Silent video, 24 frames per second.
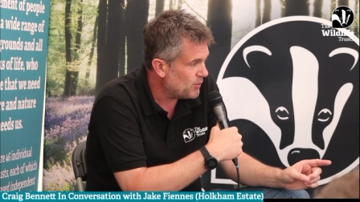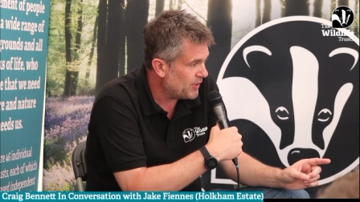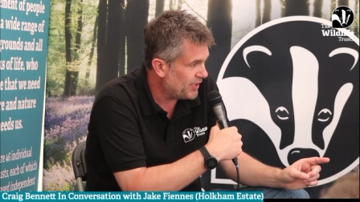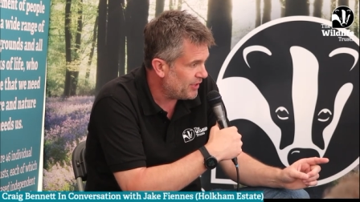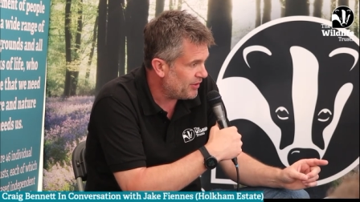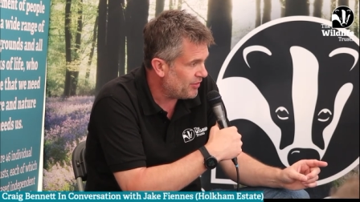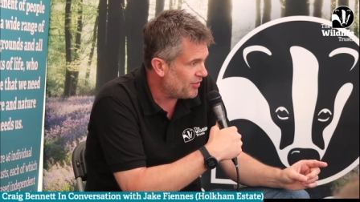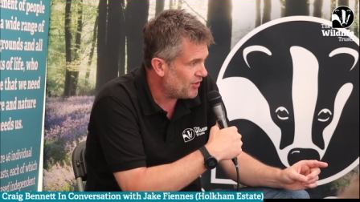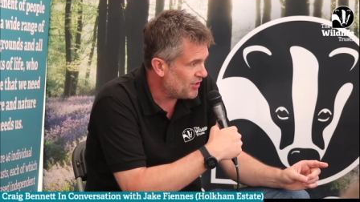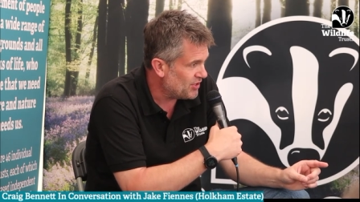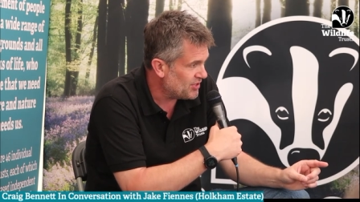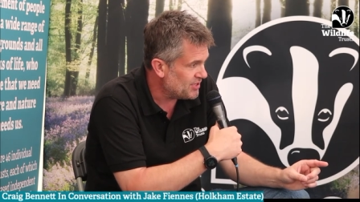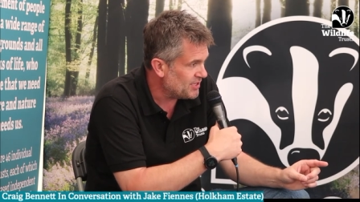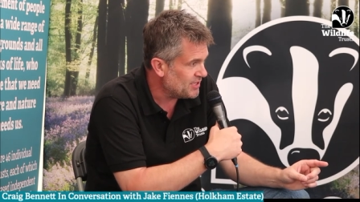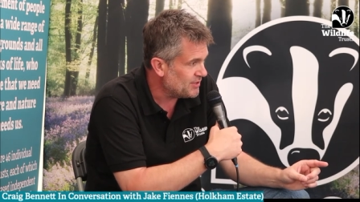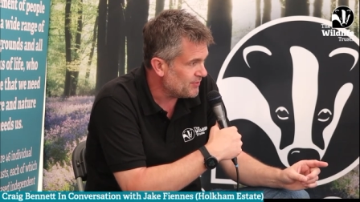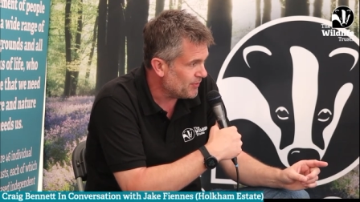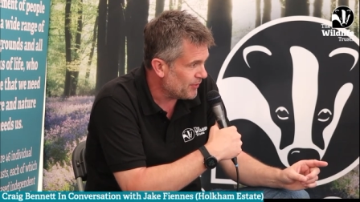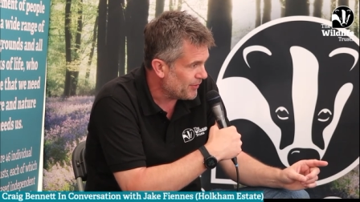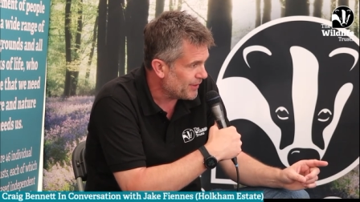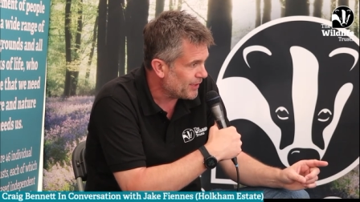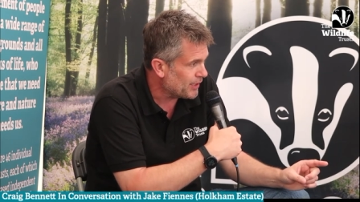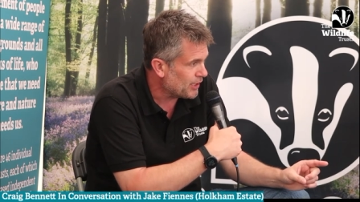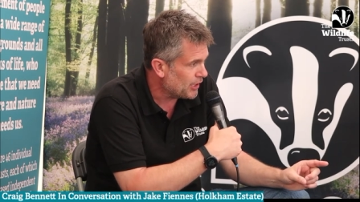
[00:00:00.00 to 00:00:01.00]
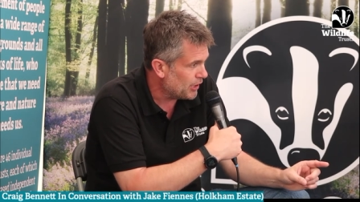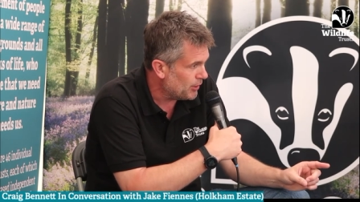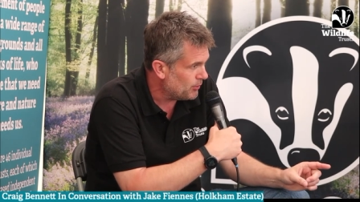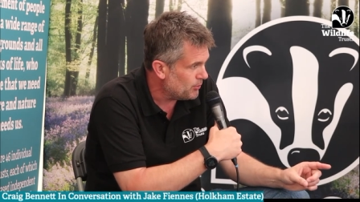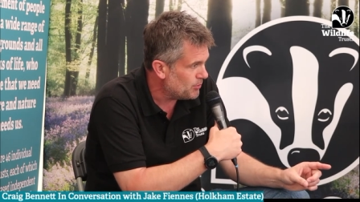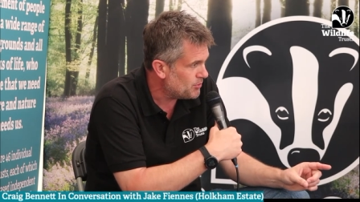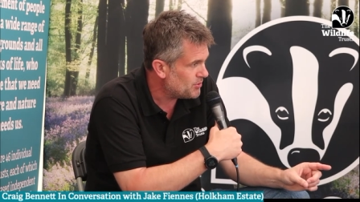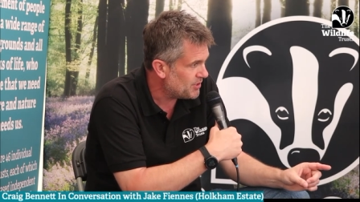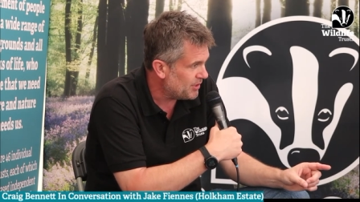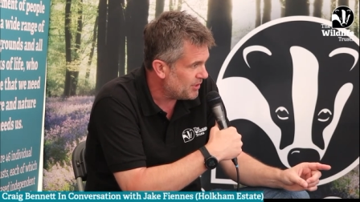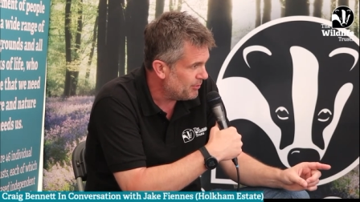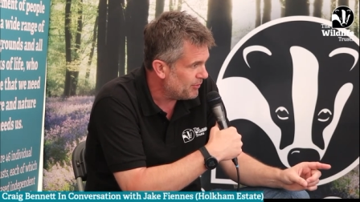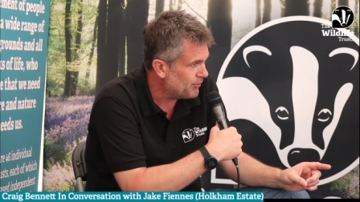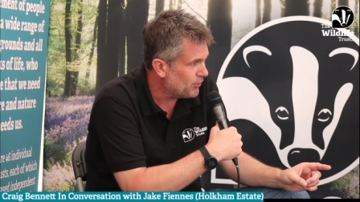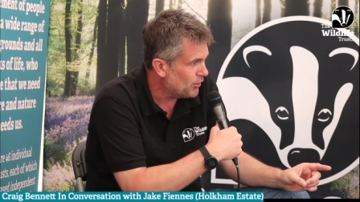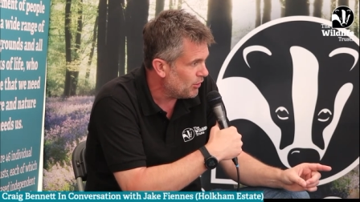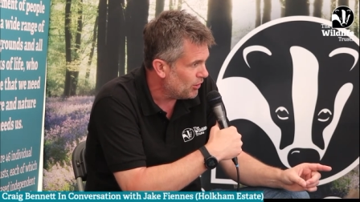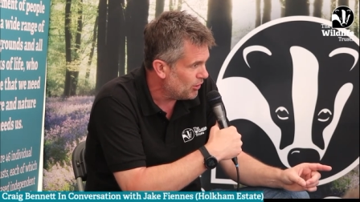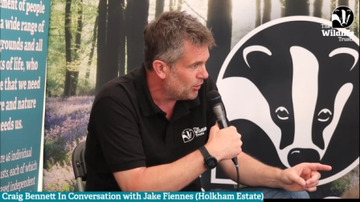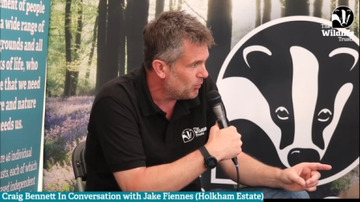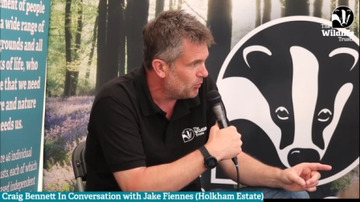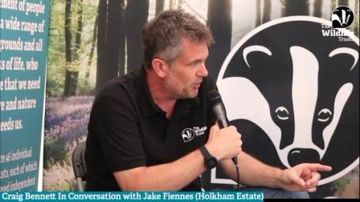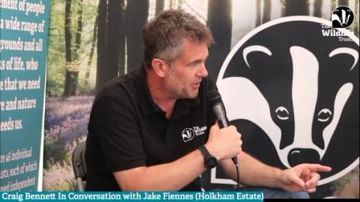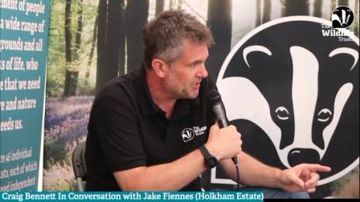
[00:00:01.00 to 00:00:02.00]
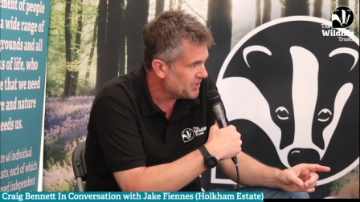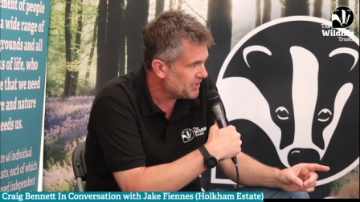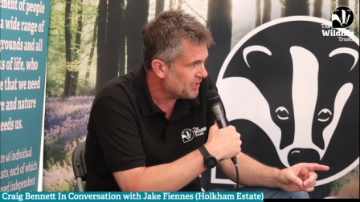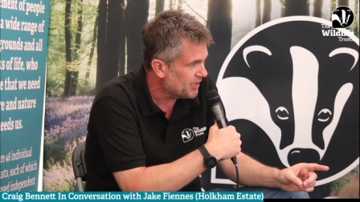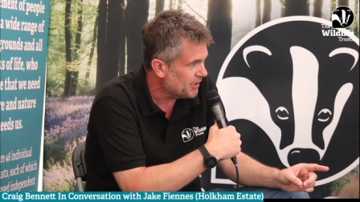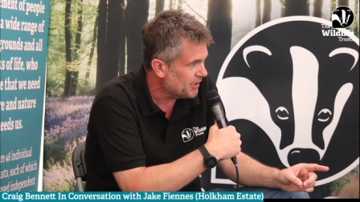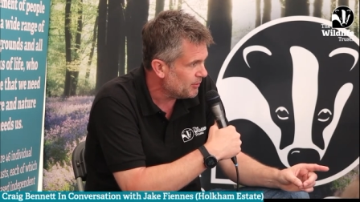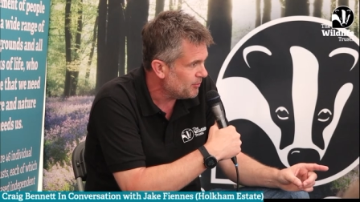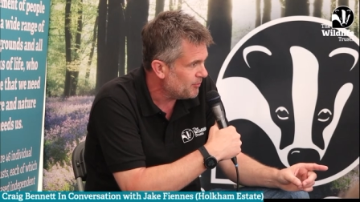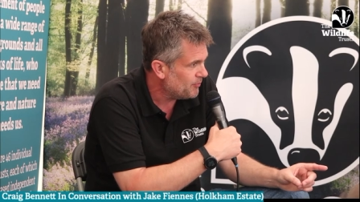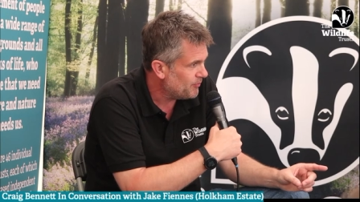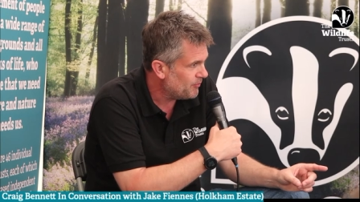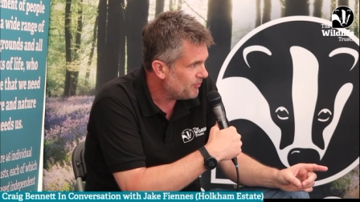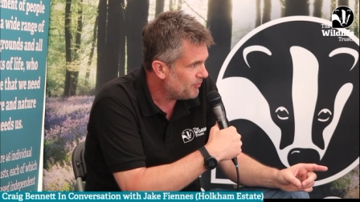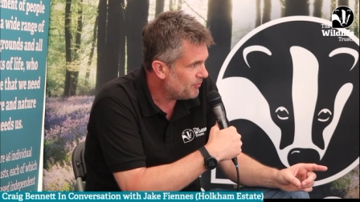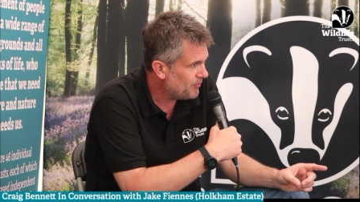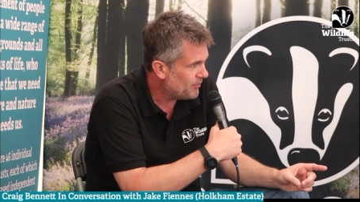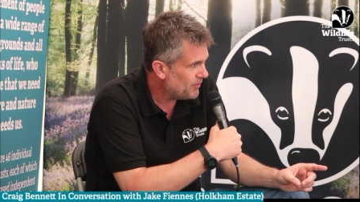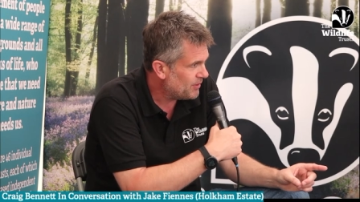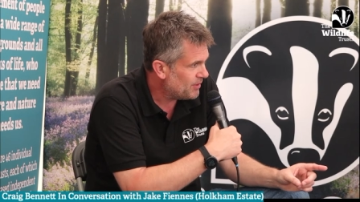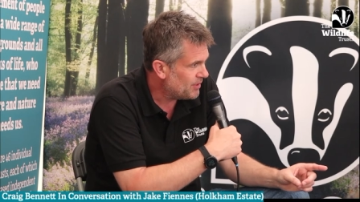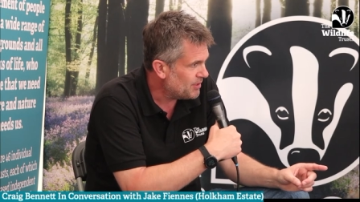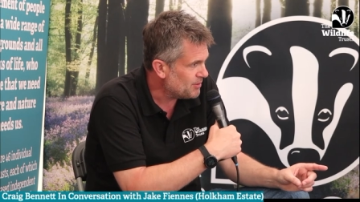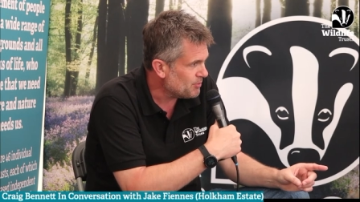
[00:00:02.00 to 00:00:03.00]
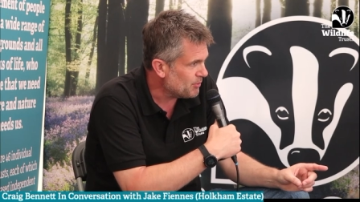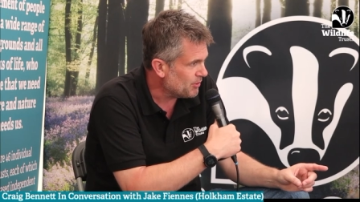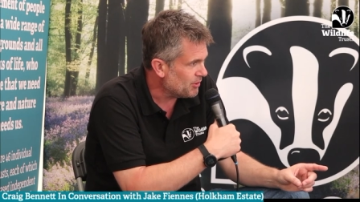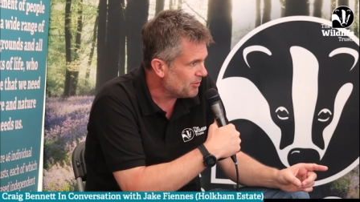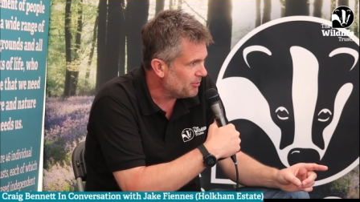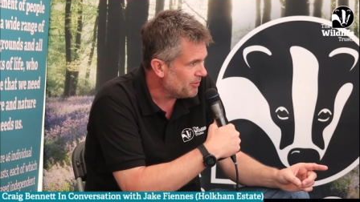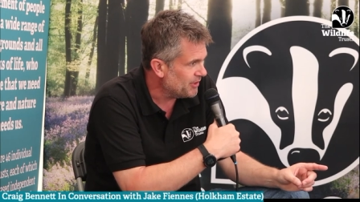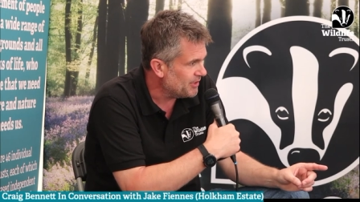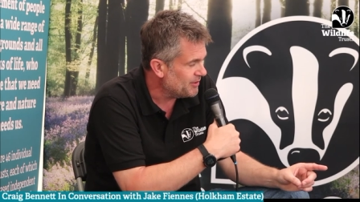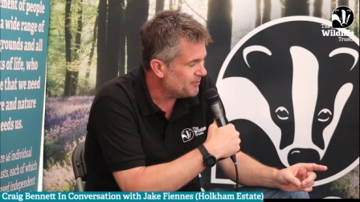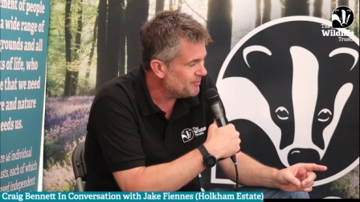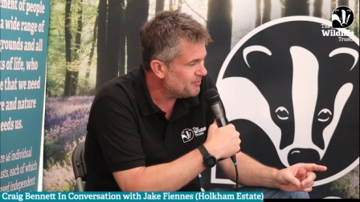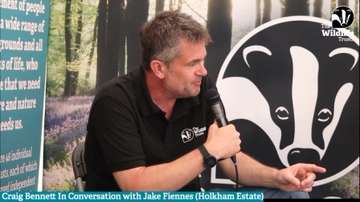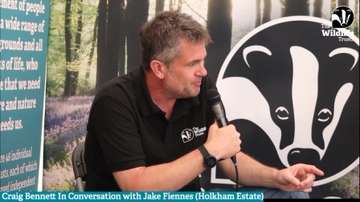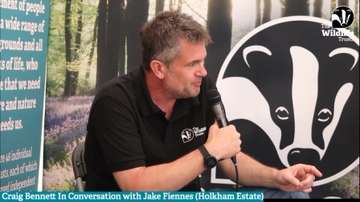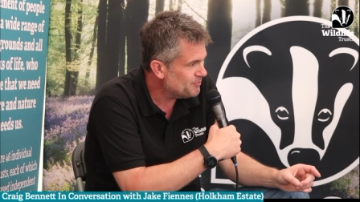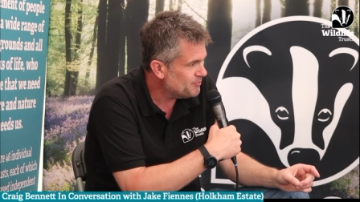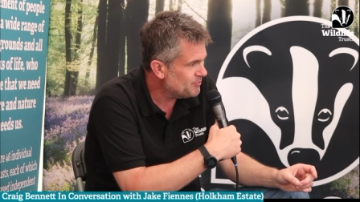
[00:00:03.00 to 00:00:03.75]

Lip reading: 2030 is very close and we've got a long way to go, is what you mean.